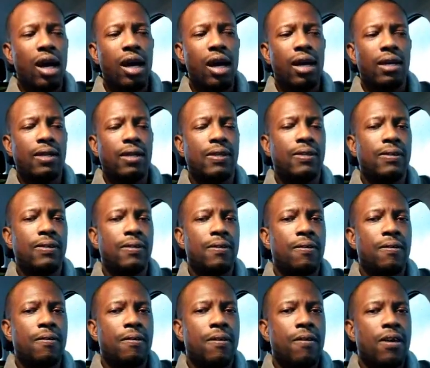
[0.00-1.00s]
And
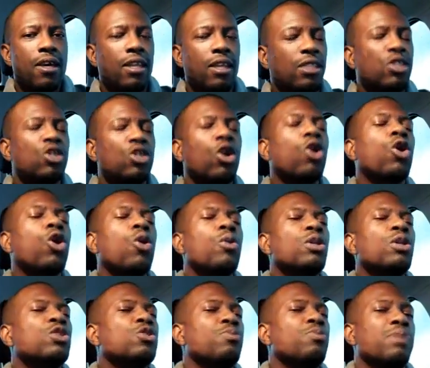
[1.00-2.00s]
it's not going
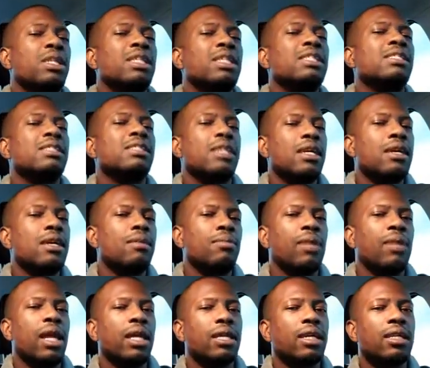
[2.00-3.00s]
to be the same
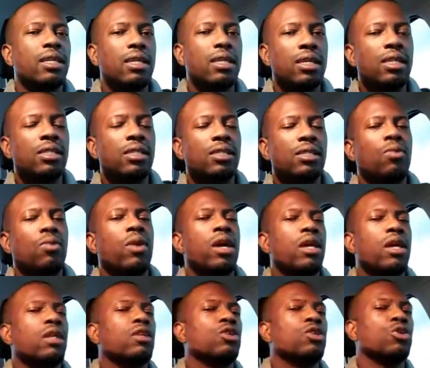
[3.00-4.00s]
like it is
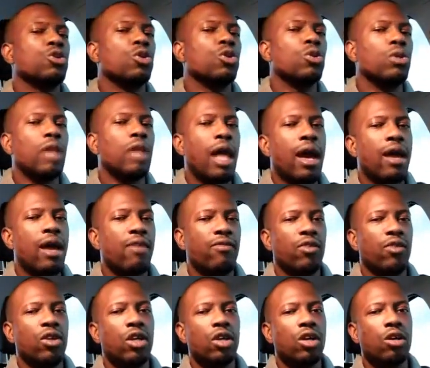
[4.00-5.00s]
when you go live
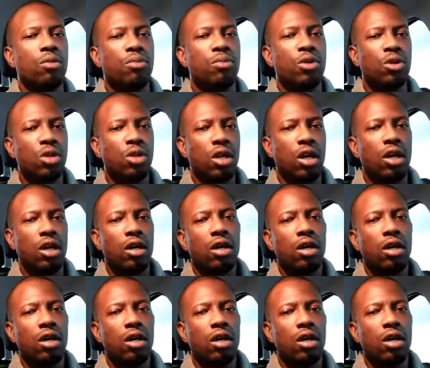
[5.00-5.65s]
on a computer,